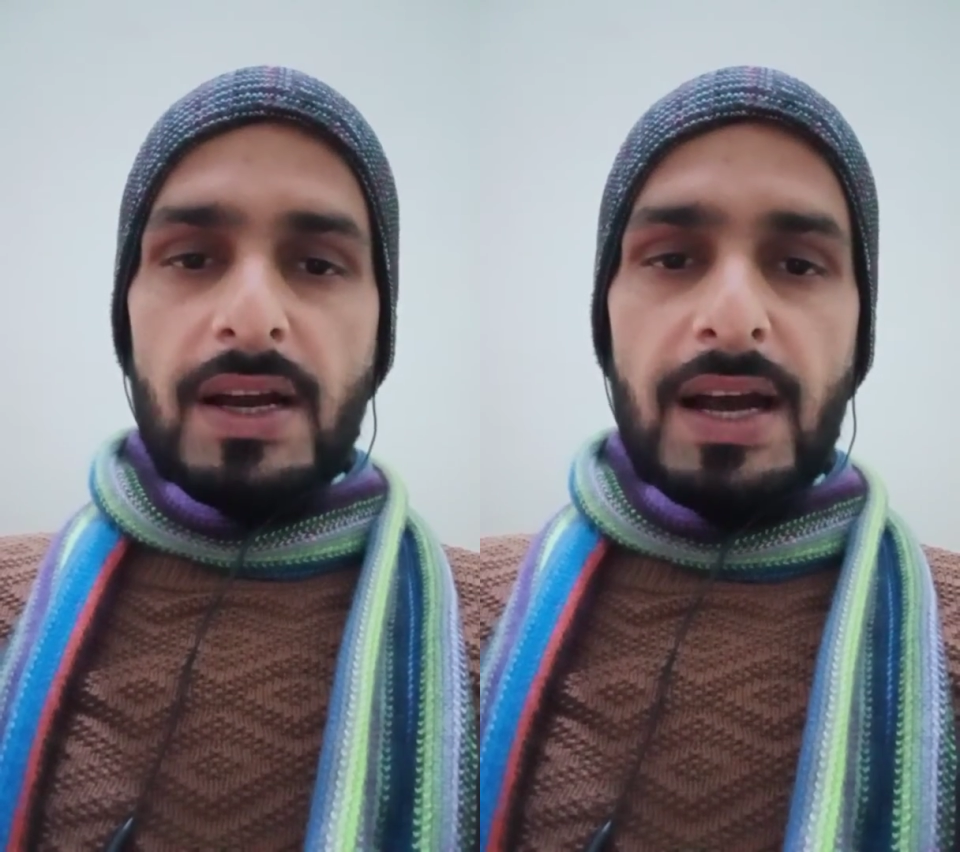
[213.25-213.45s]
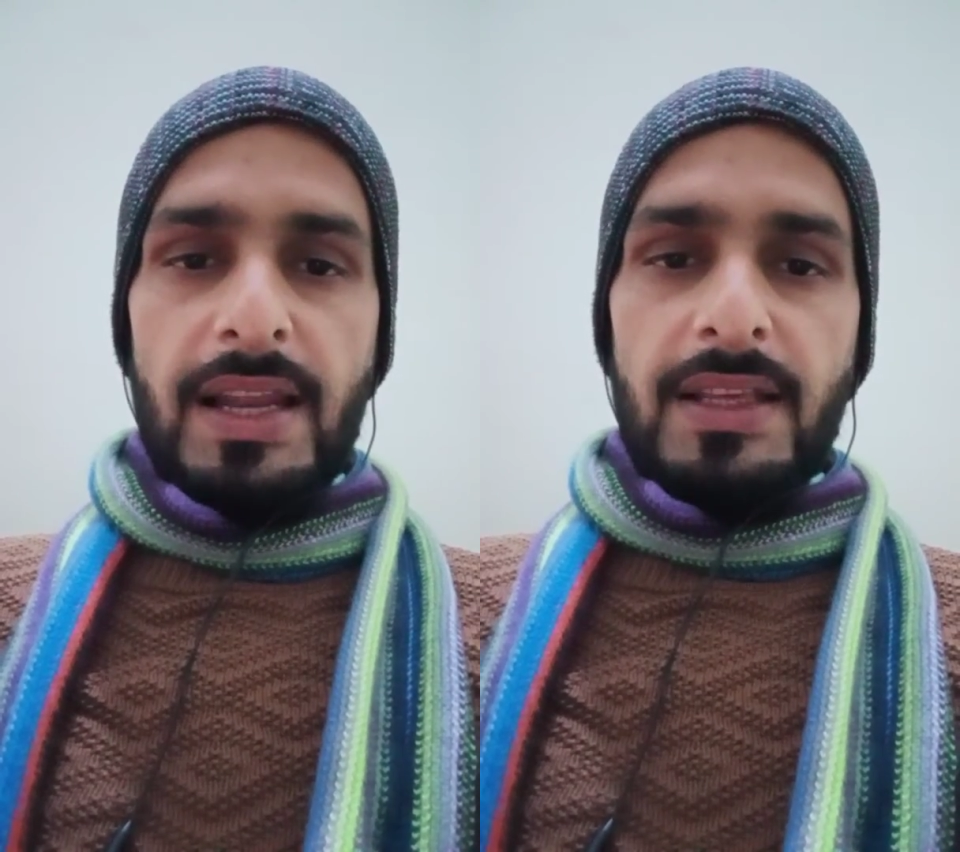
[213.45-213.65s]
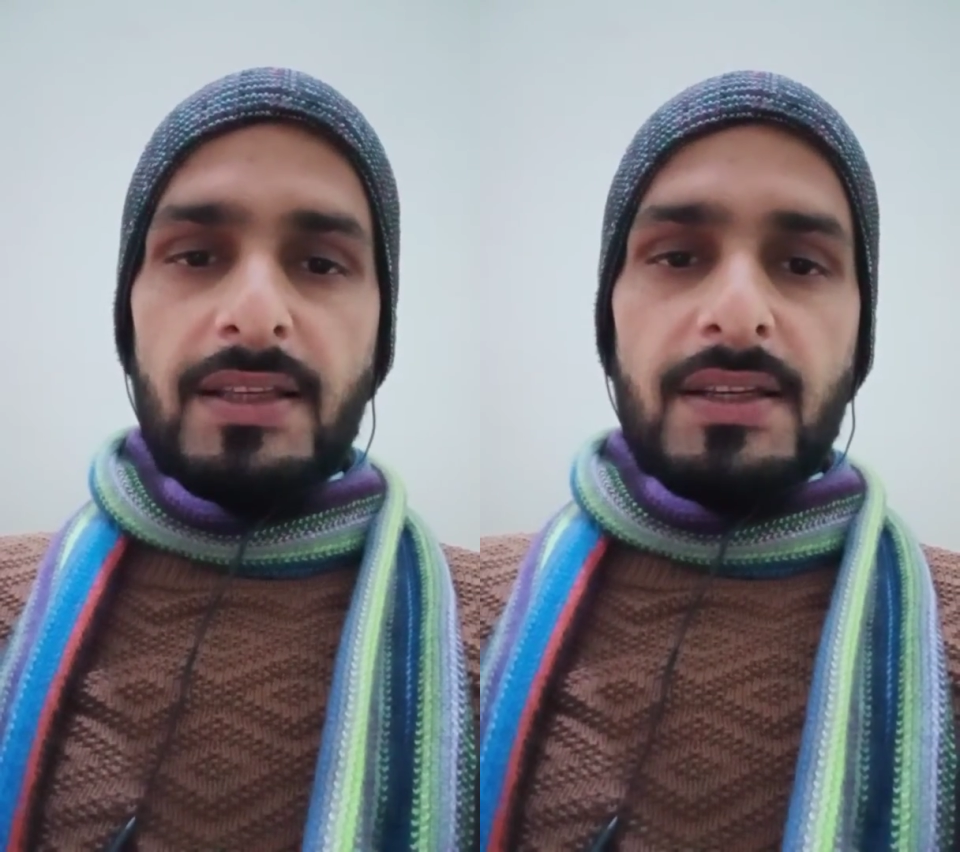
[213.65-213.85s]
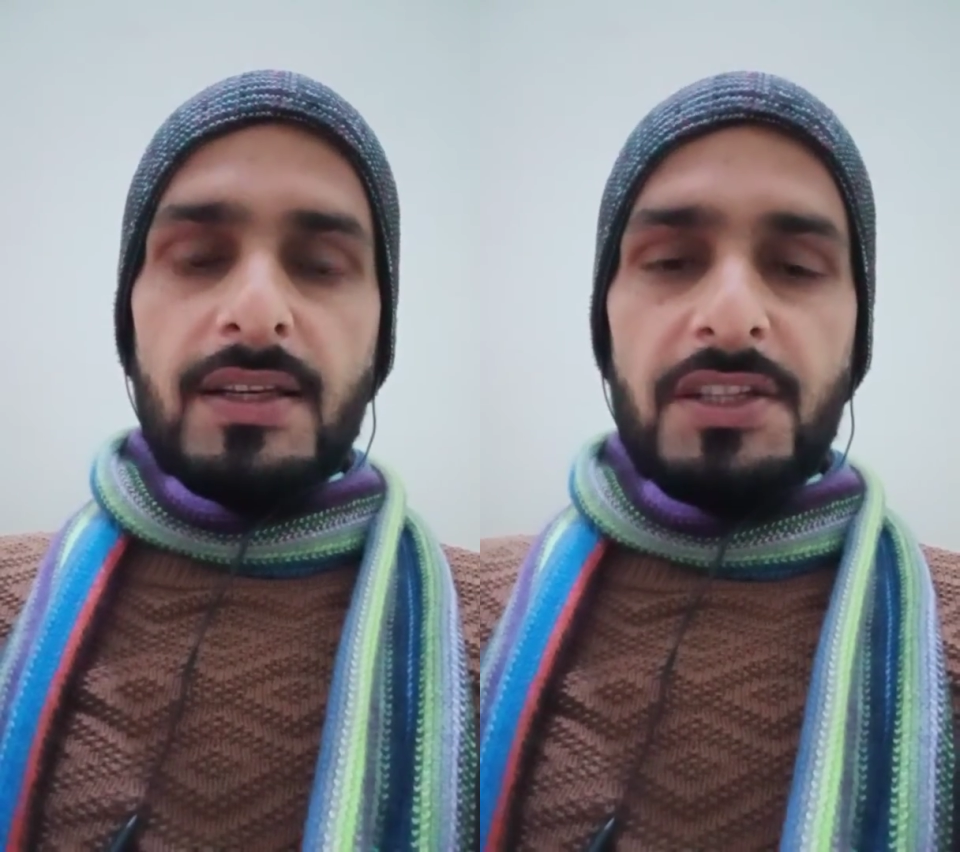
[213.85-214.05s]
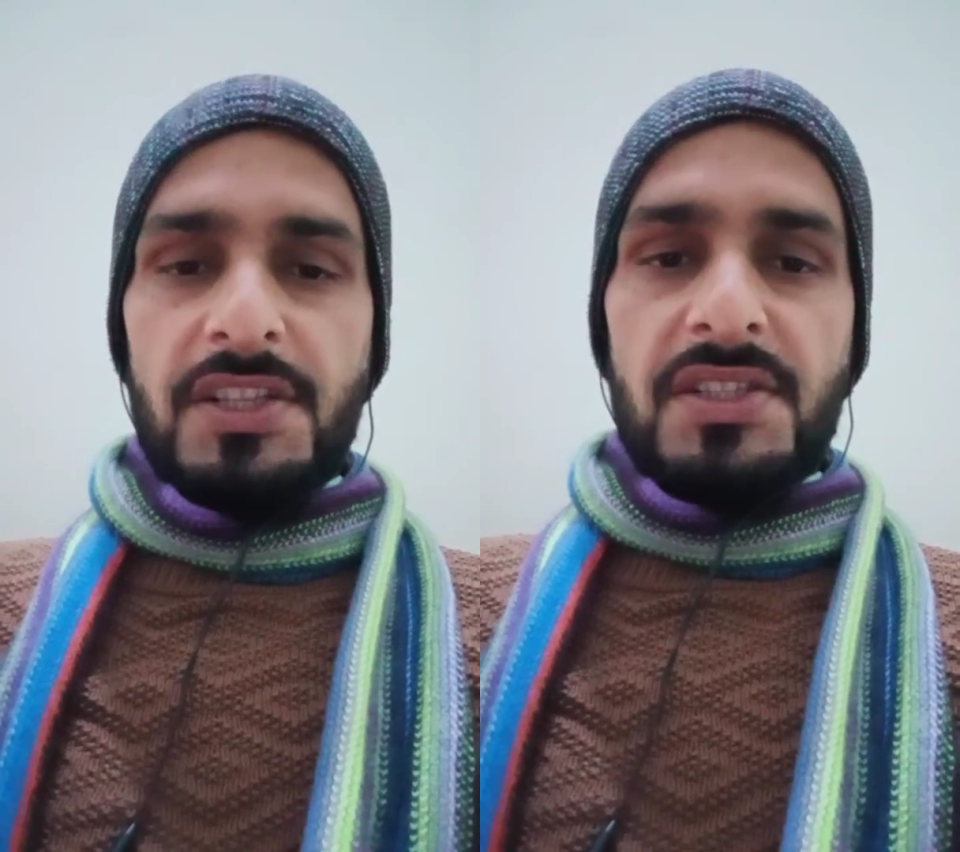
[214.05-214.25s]
any
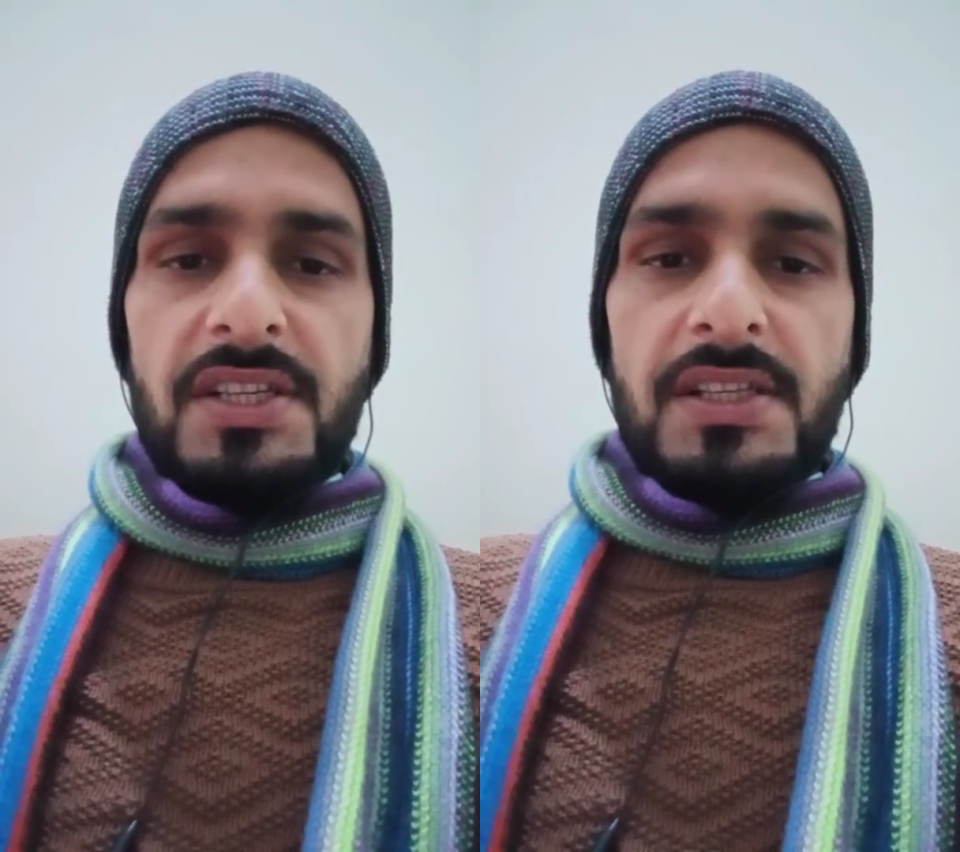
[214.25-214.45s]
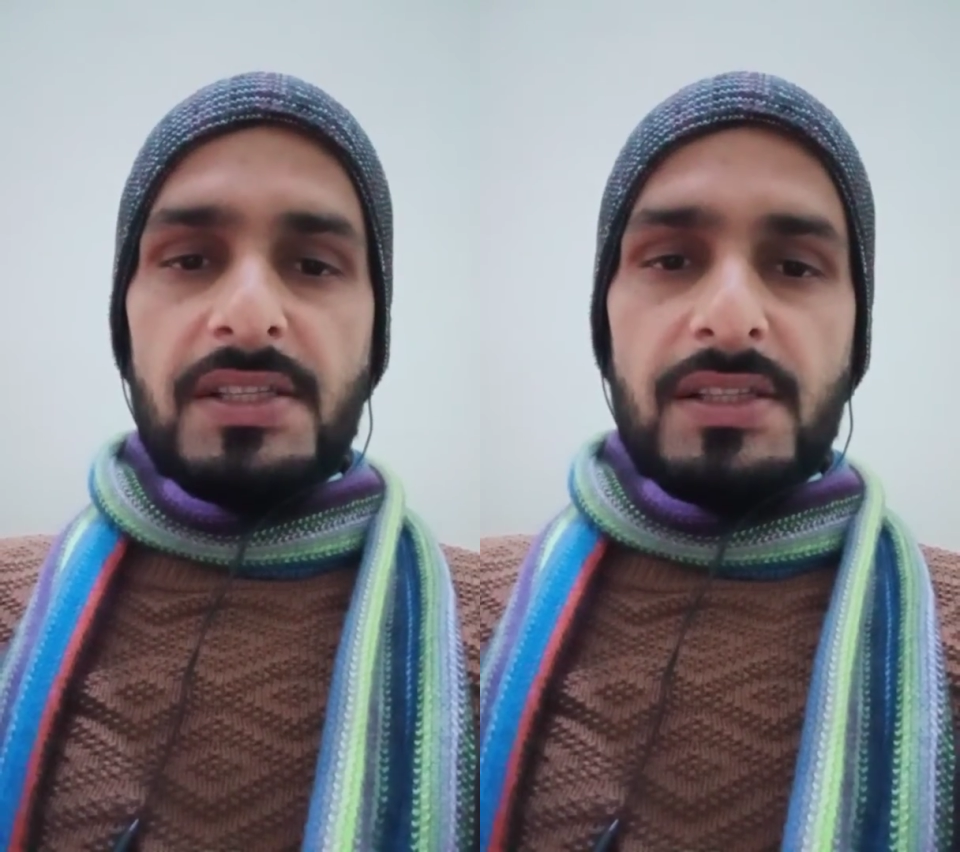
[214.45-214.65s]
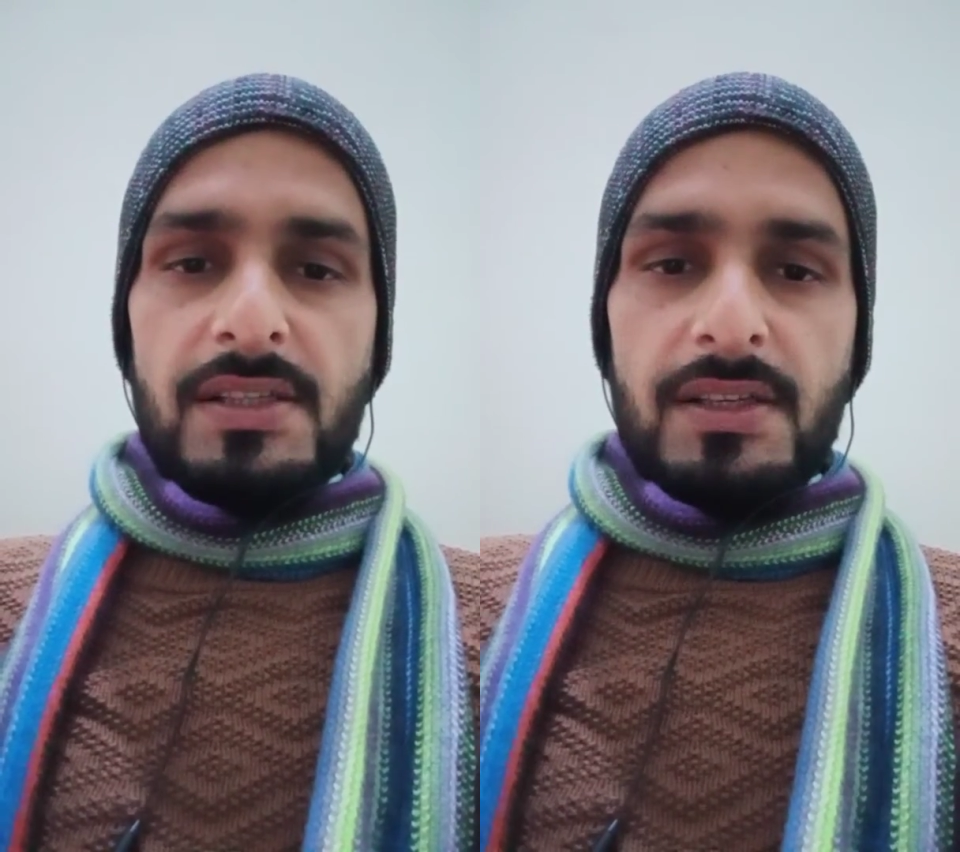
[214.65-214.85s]
disease,